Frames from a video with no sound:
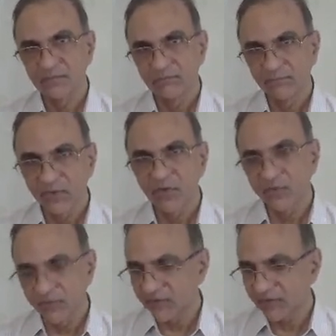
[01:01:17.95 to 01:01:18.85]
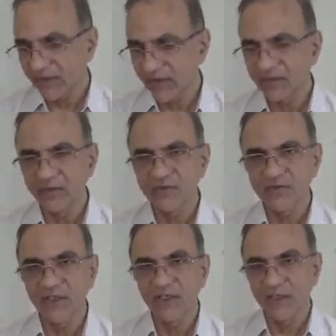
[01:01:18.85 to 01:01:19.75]
because it's
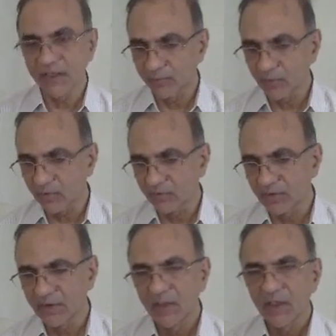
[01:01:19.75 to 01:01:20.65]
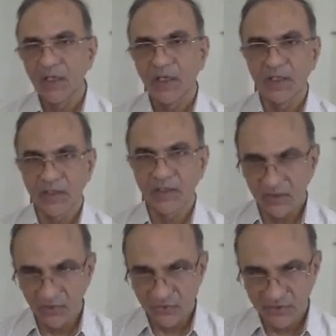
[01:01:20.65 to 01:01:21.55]
characteristically abnormal and
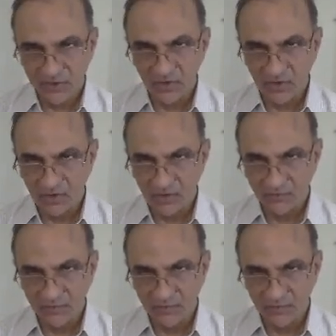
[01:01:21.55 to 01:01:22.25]
diagnostic of